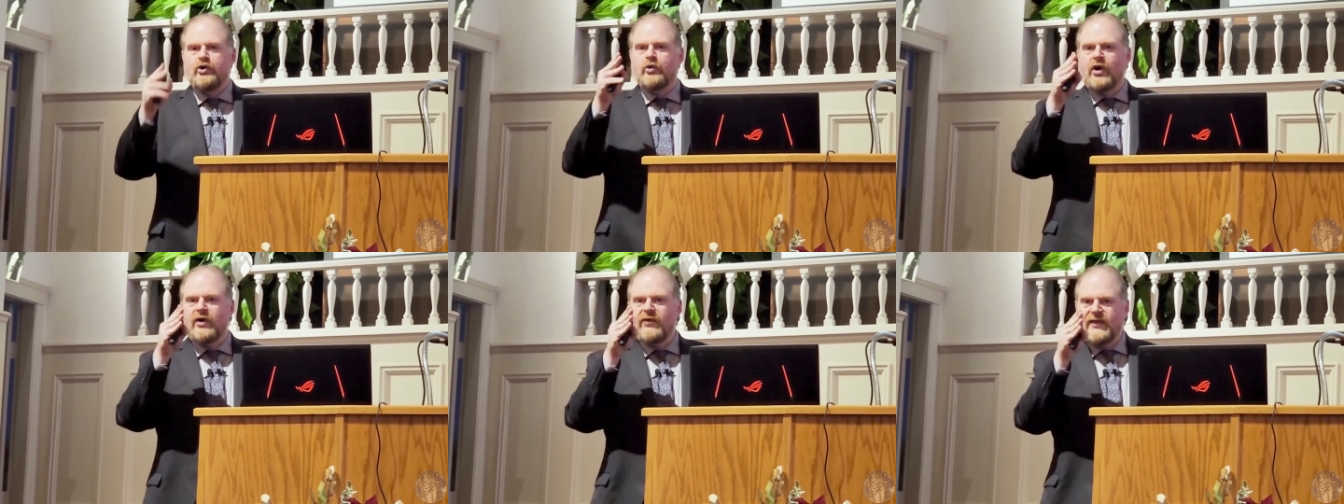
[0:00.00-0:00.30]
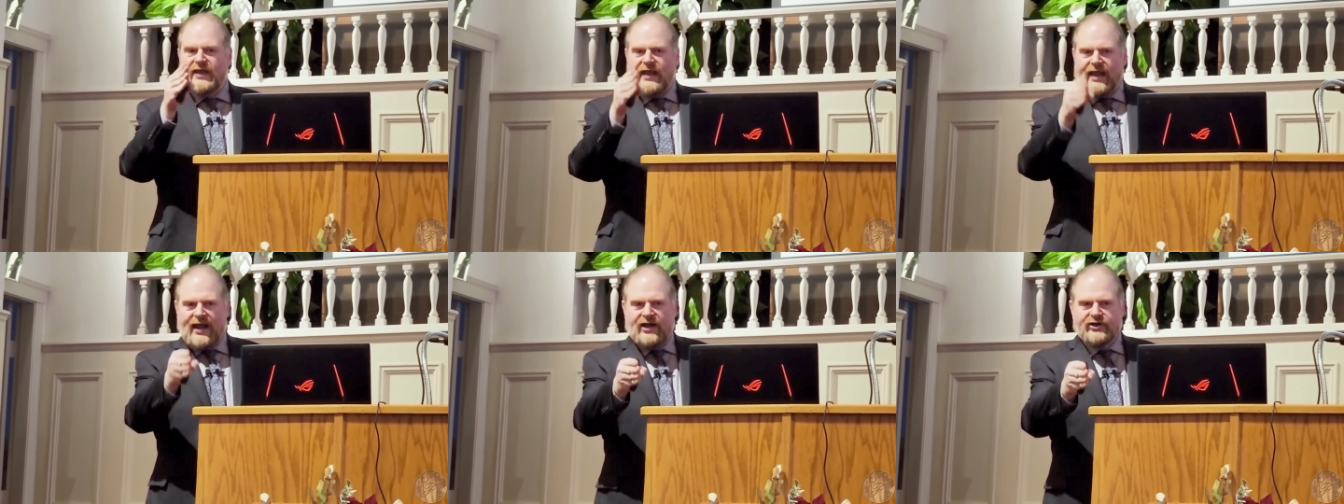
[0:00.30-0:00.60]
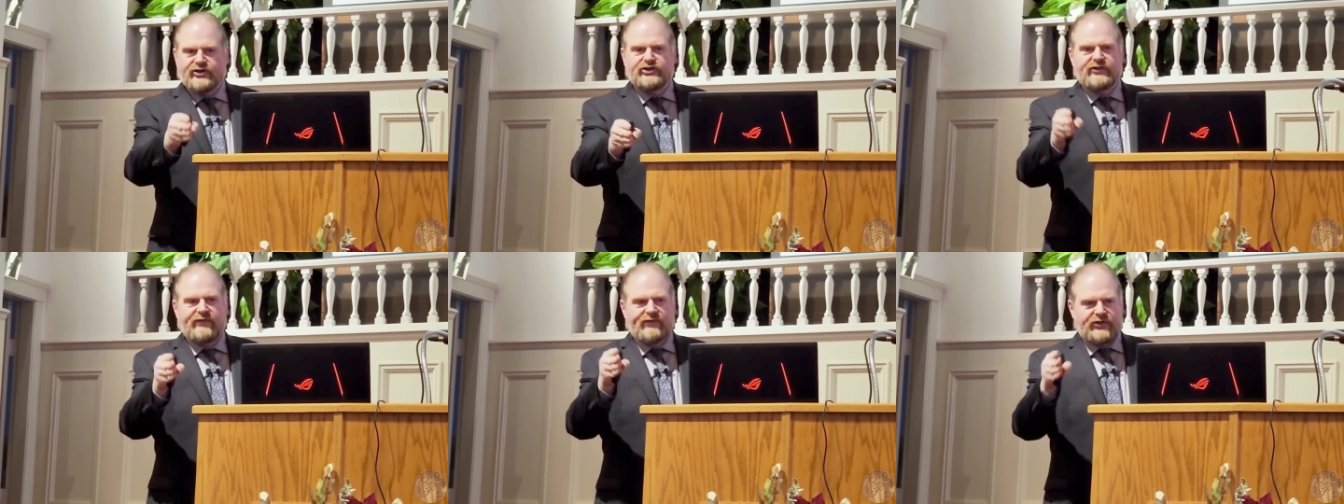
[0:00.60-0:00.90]
Who are the
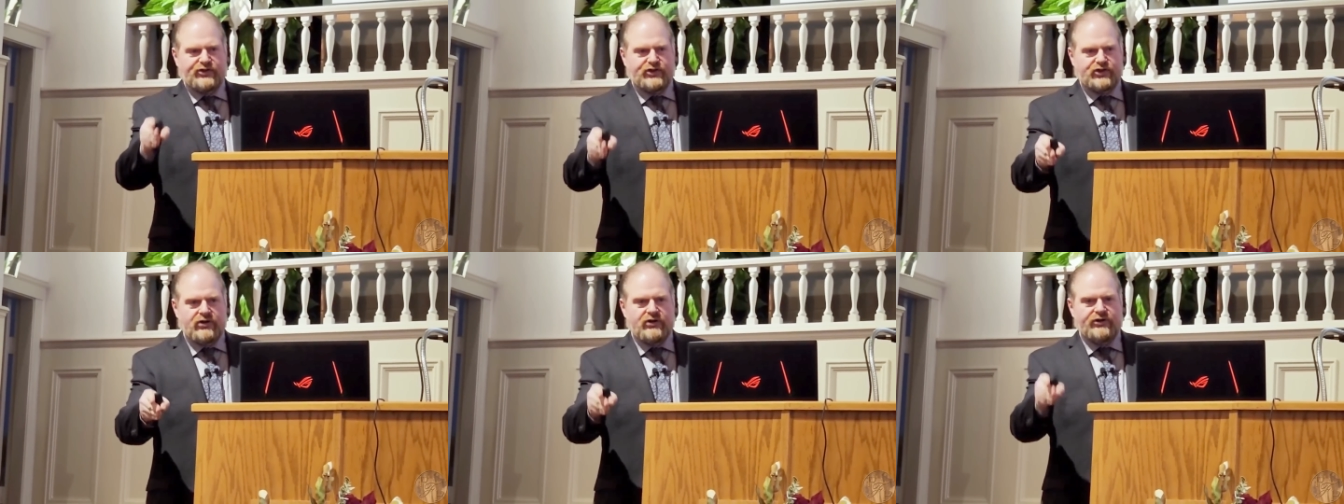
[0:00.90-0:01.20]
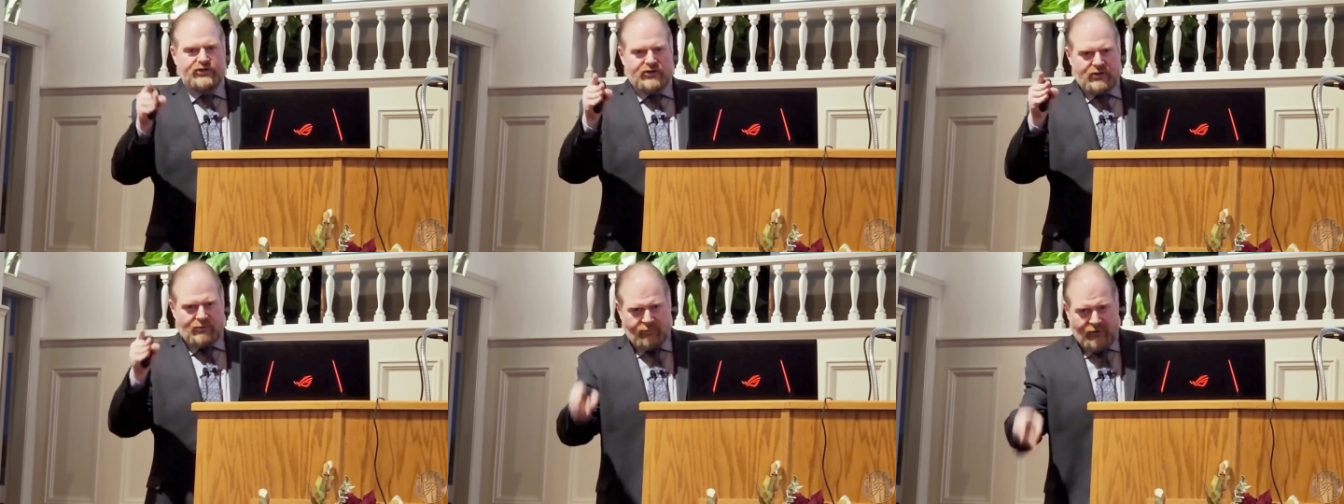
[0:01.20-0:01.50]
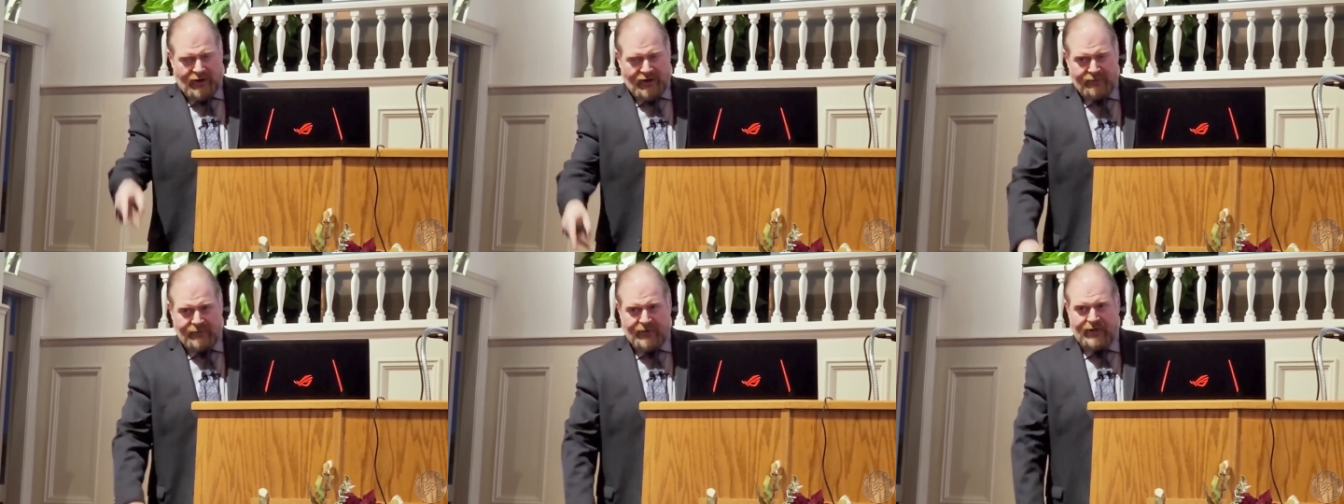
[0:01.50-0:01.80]
angels of the church,
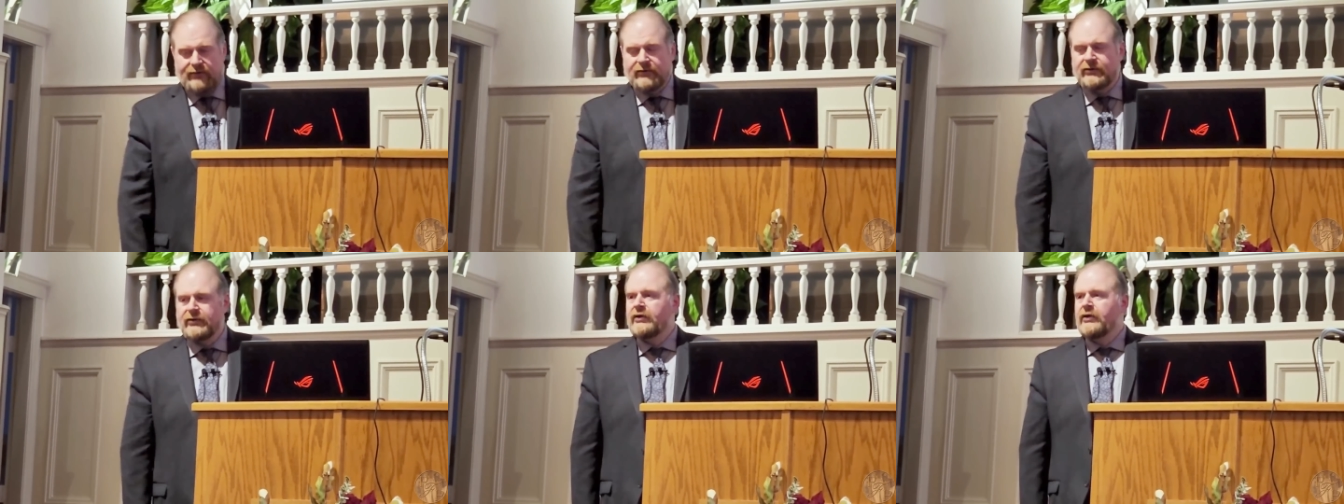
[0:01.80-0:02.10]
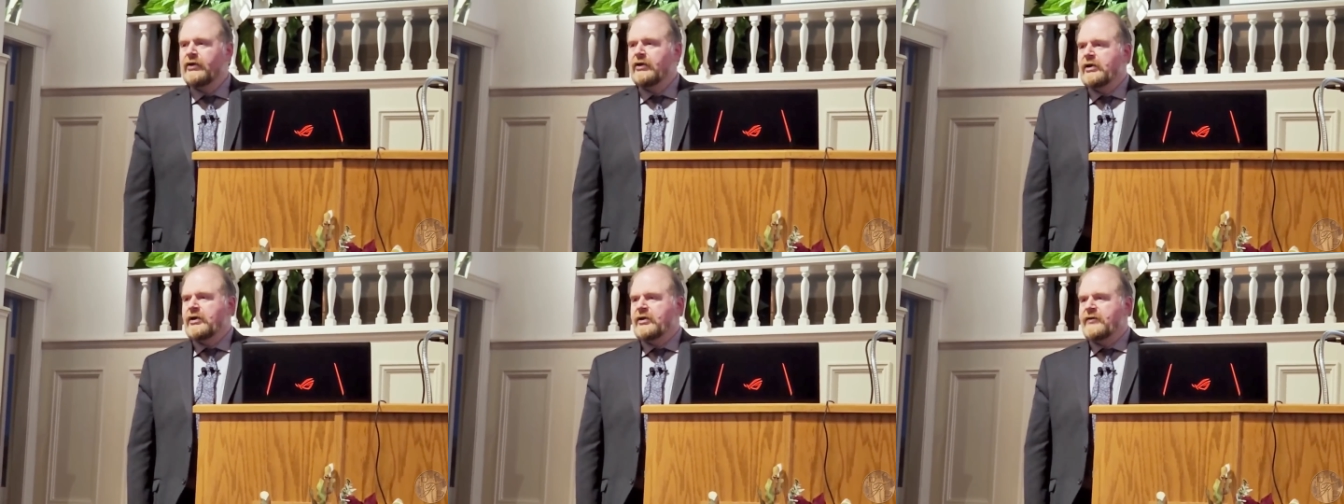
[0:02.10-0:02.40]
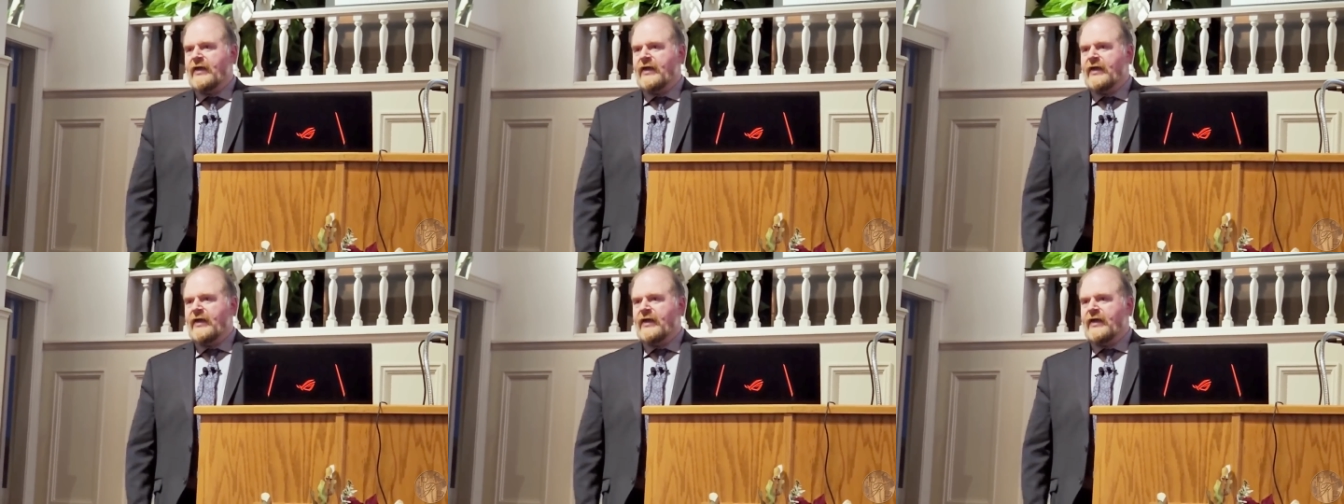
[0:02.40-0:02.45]
brethren?